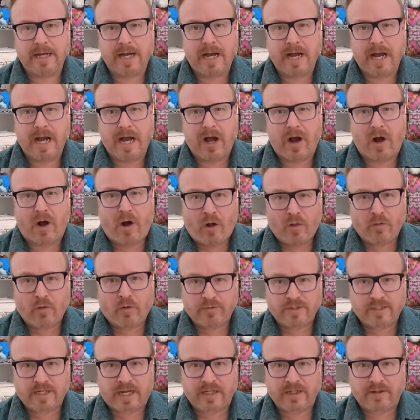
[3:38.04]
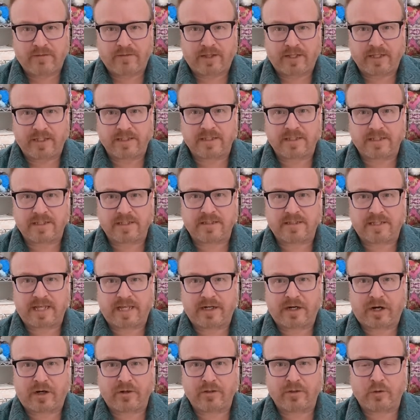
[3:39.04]
all those kind of things that
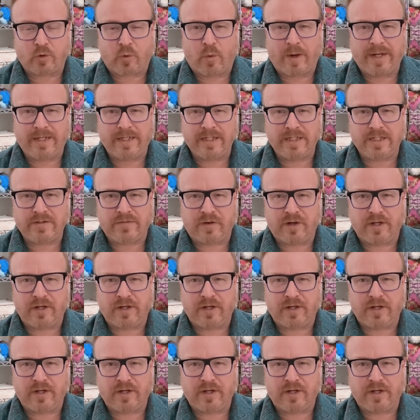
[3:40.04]
aren't quite as fun